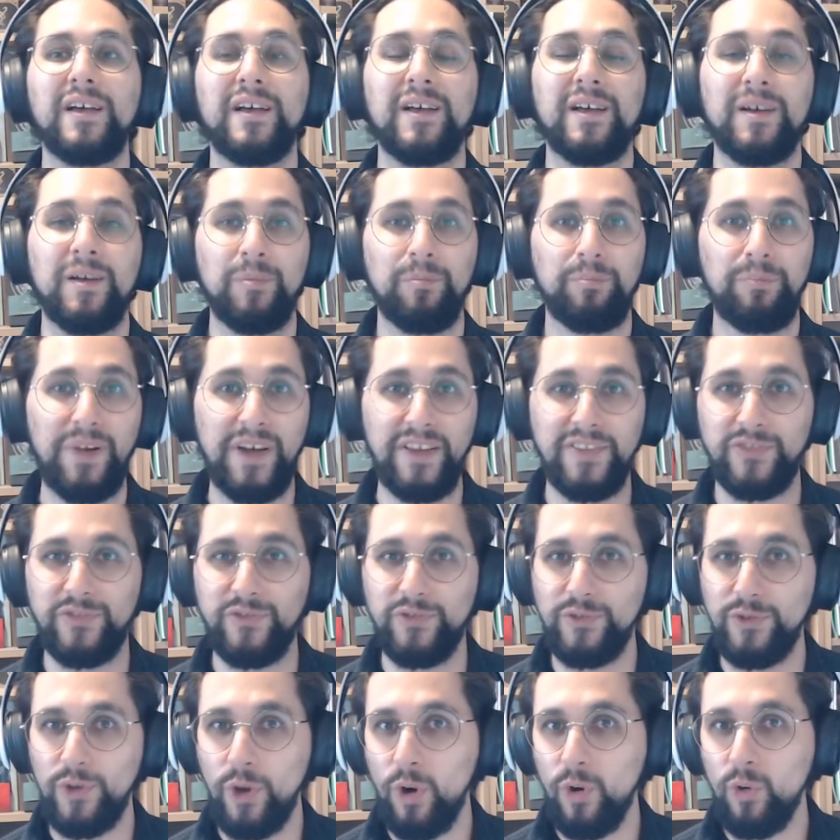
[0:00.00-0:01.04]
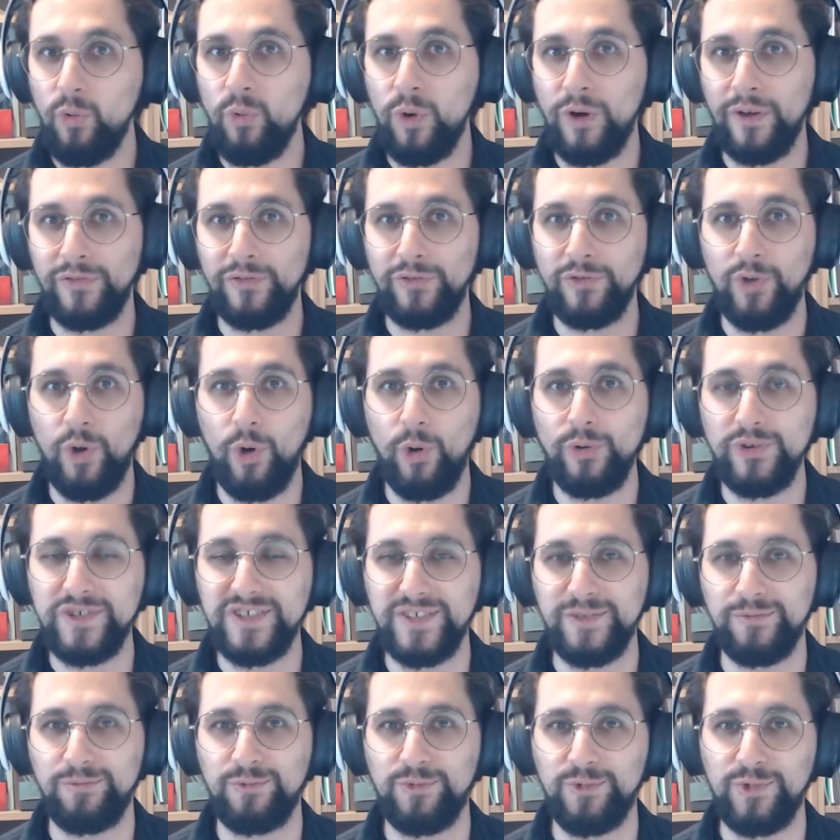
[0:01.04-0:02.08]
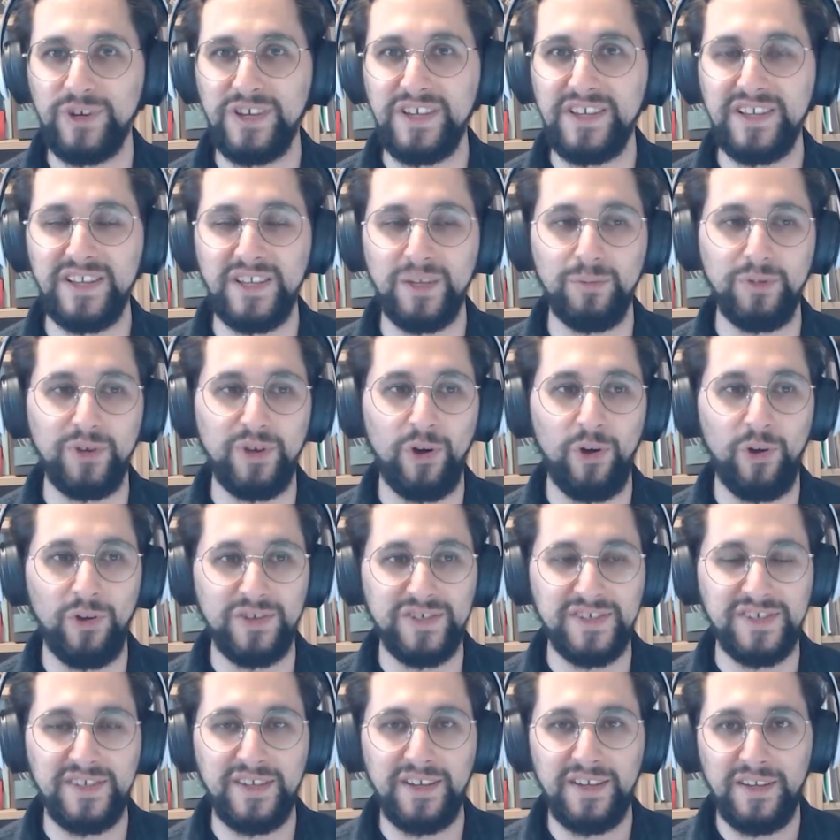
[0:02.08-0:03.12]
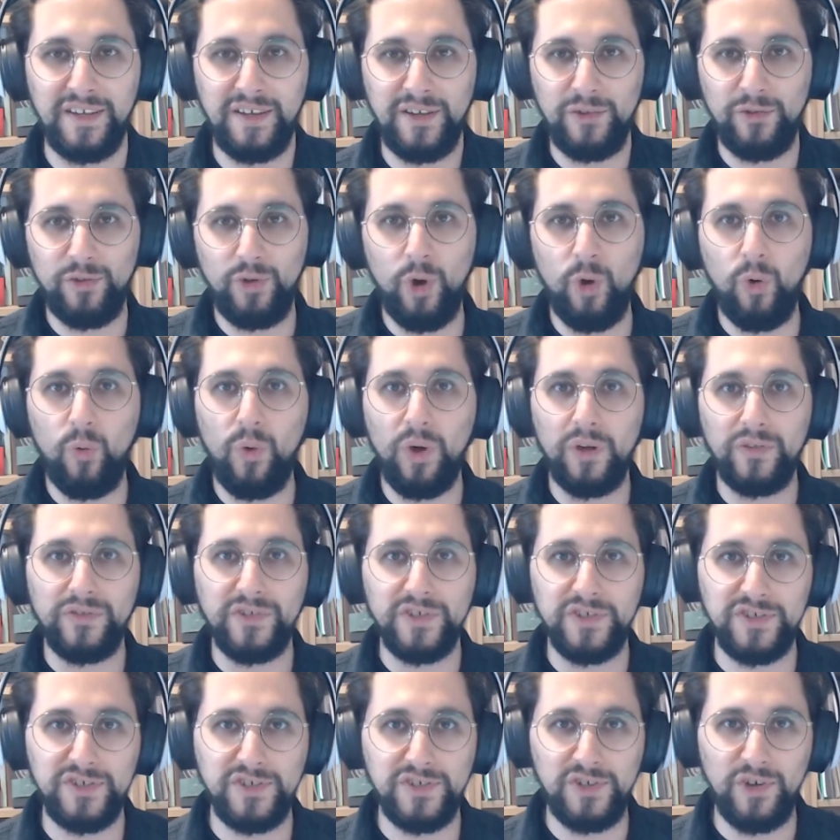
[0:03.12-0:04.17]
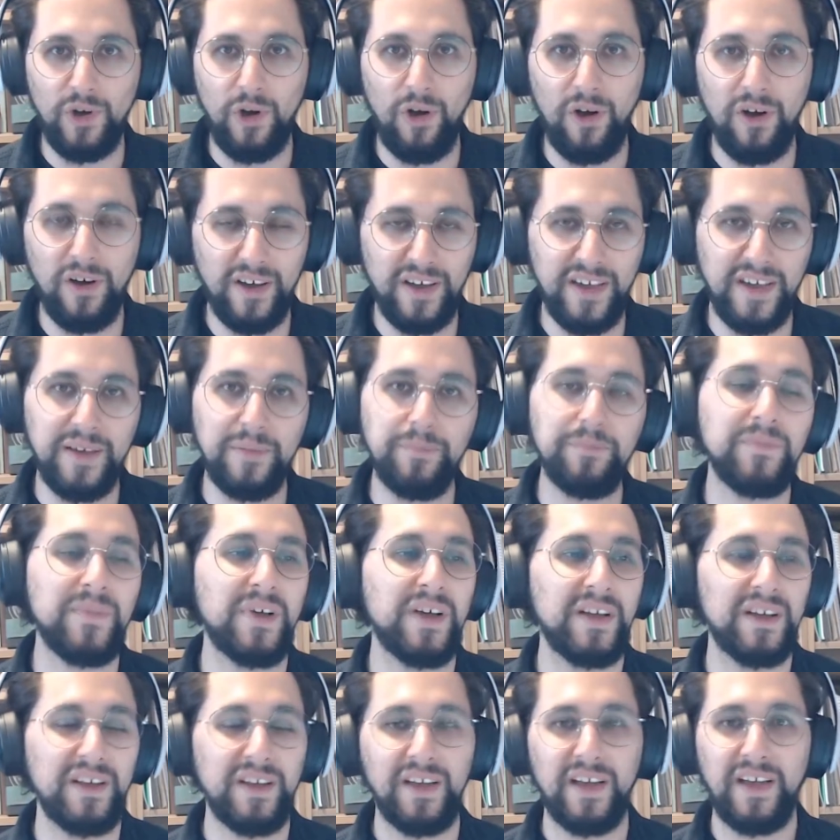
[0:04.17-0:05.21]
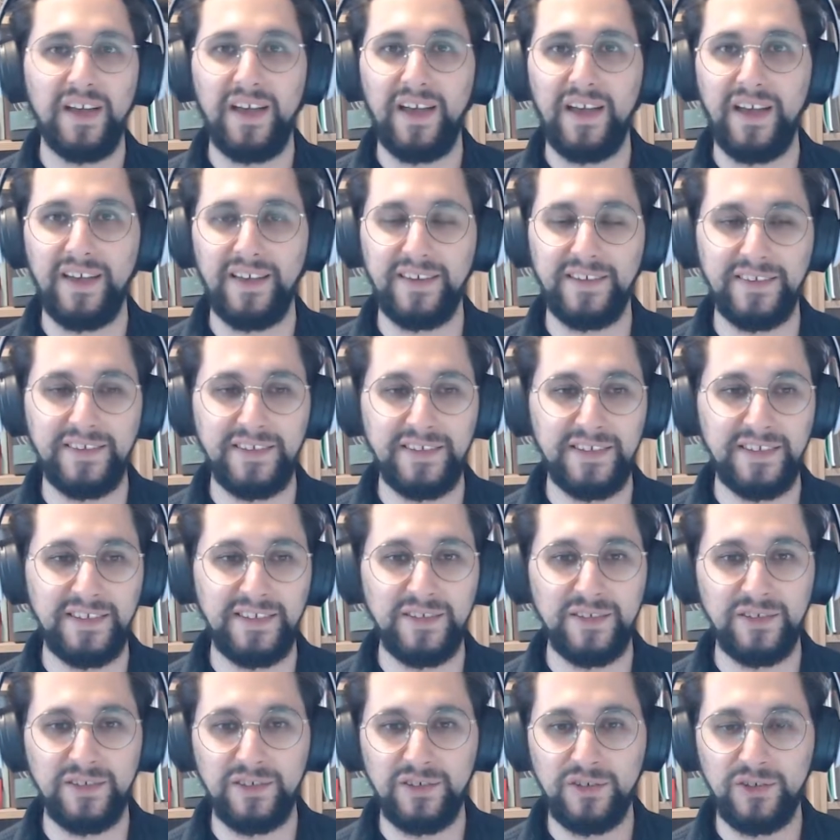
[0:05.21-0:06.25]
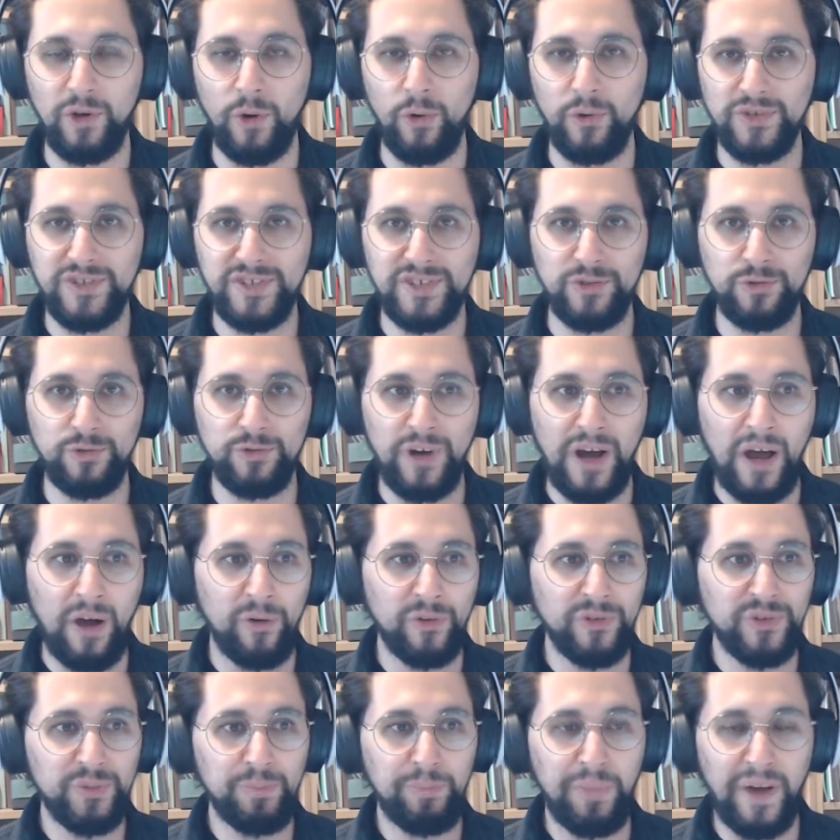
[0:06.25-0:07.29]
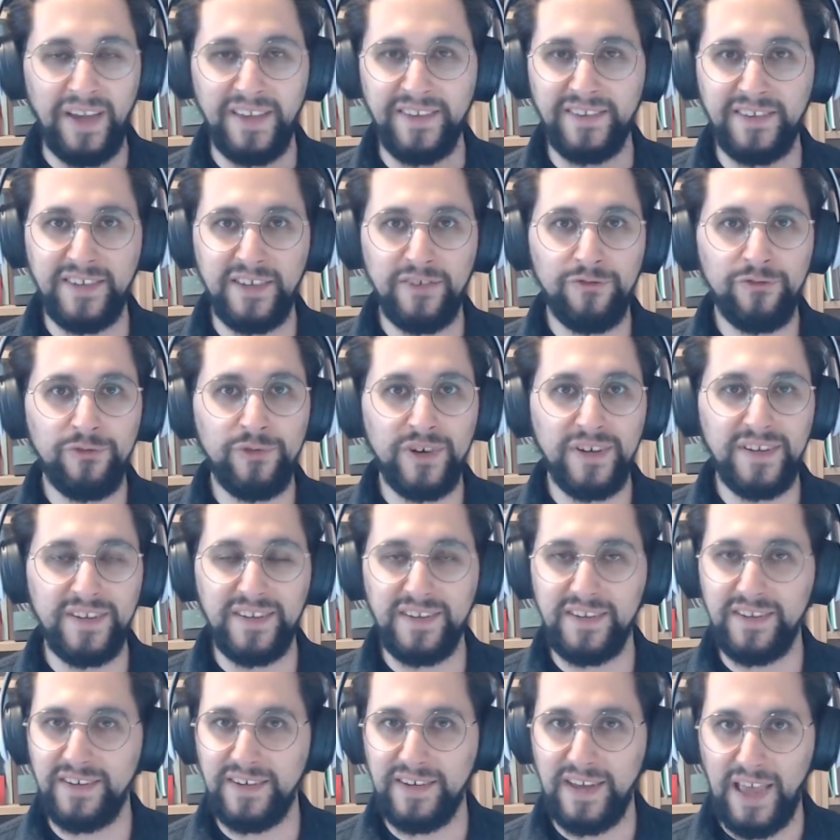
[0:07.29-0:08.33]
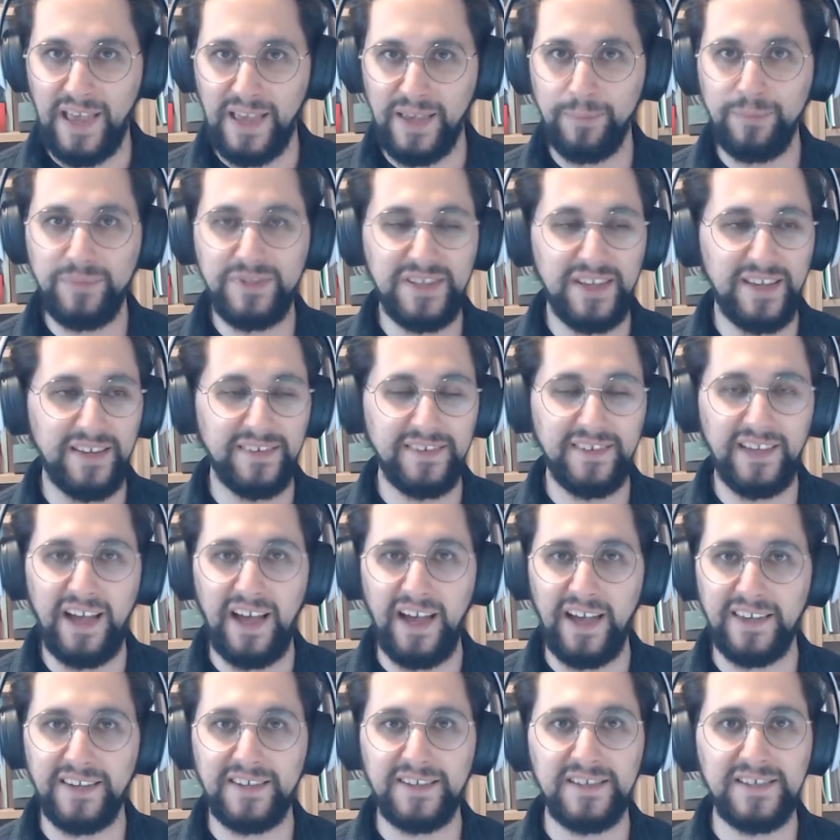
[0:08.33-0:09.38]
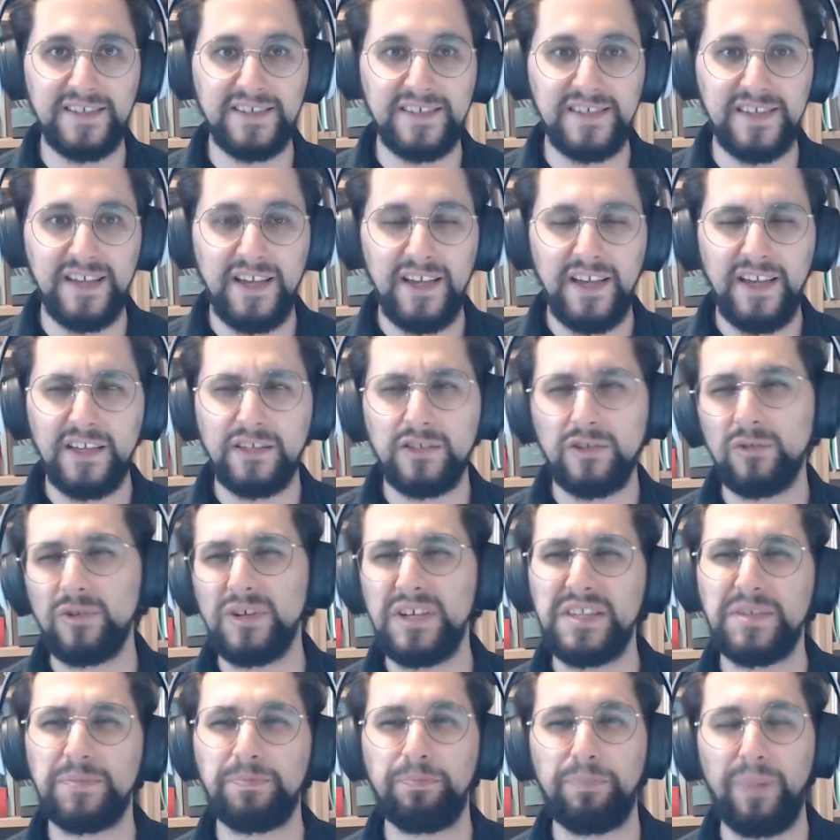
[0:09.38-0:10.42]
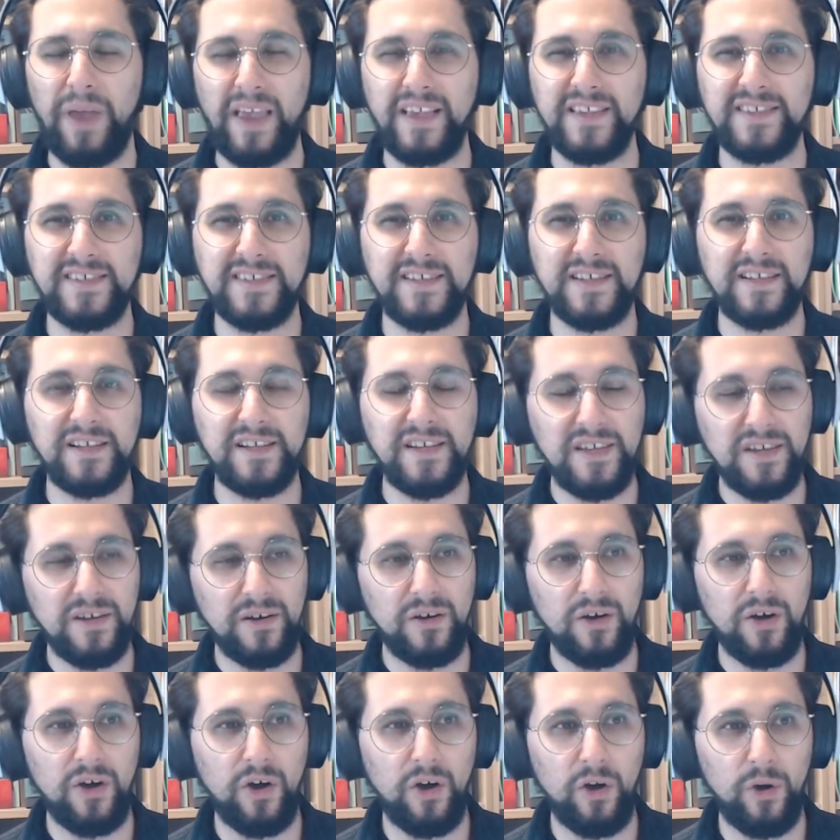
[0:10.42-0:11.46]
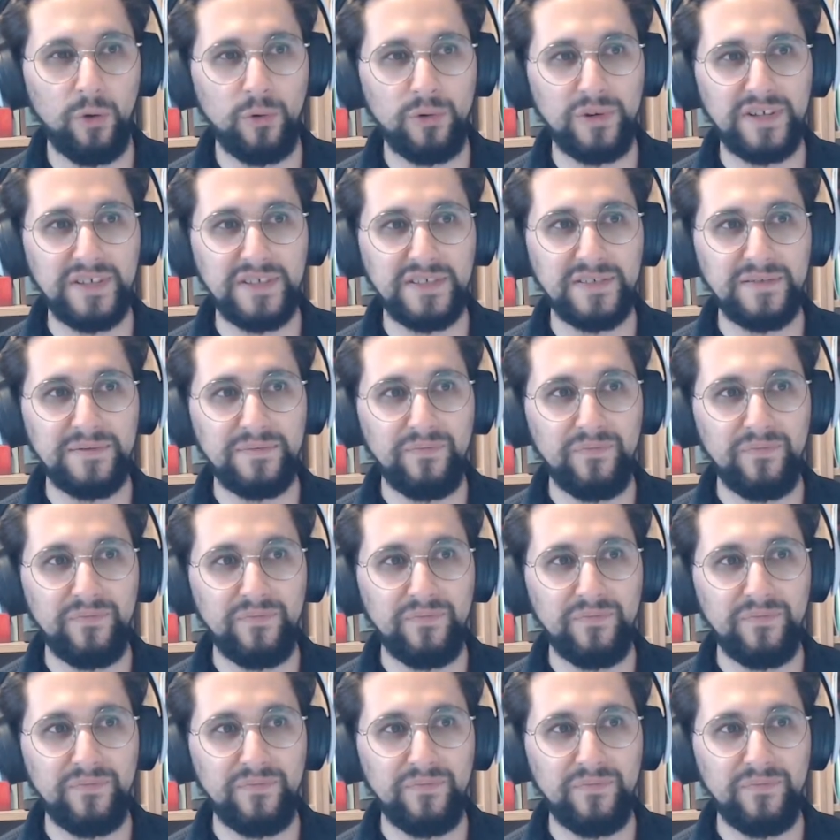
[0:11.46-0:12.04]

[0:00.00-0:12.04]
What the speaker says: But no one knows him really, because no one saw him, and he goes around by different names and titles. So he's basically Odin.